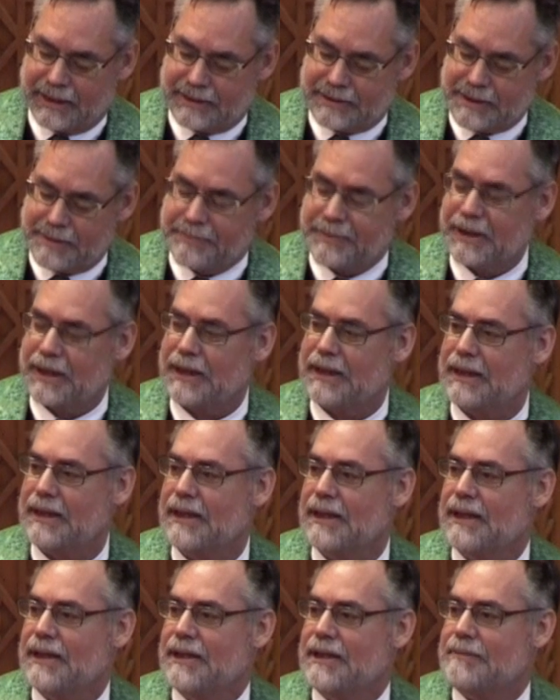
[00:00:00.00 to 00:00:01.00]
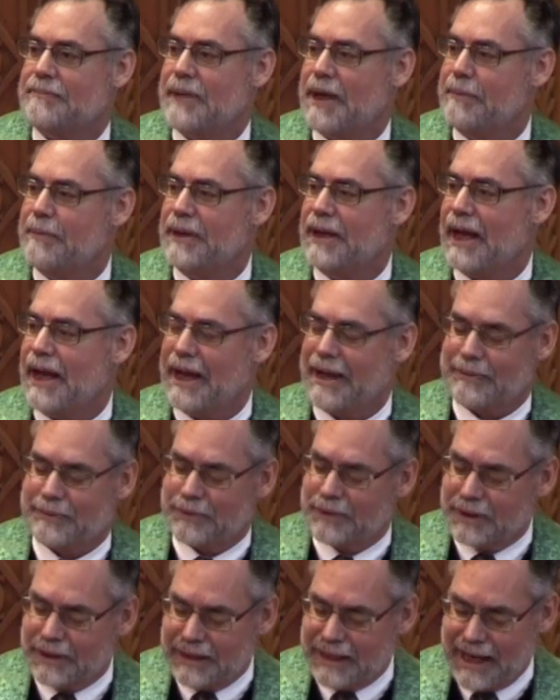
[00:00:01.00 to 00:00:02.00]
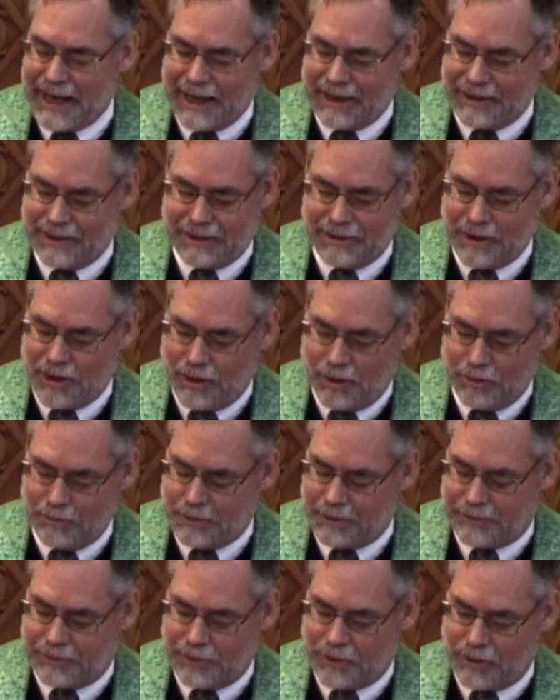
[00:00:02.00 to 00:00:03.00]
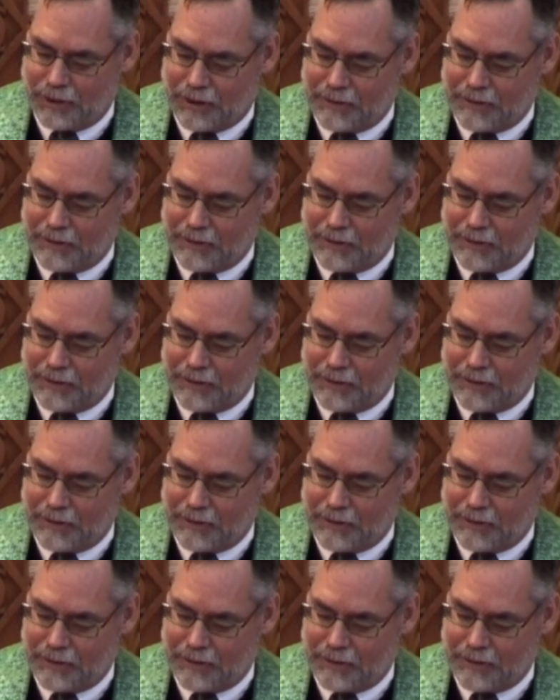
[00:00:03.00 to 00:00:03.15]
Something maybe I really hadn't known before,